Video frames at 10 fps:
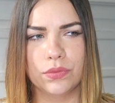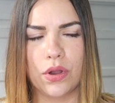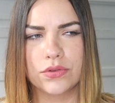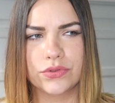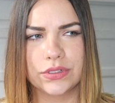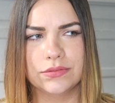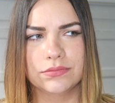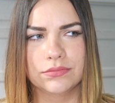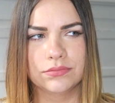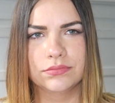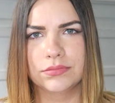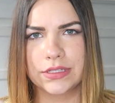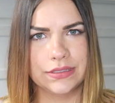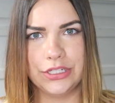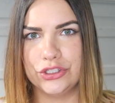Waldron,
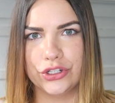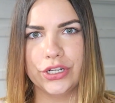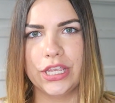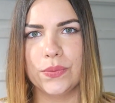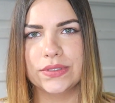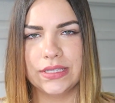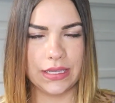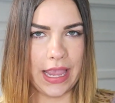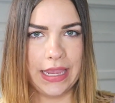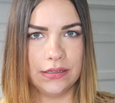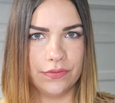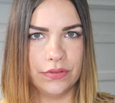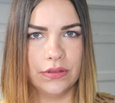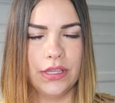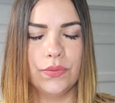this teacher, he was
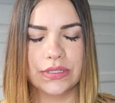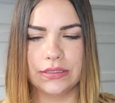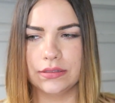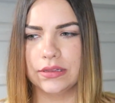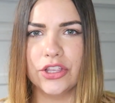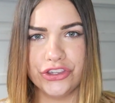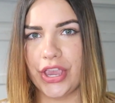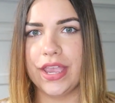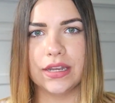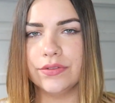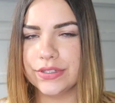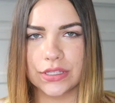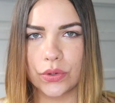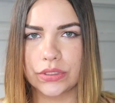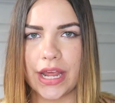he was like the lunch aide every single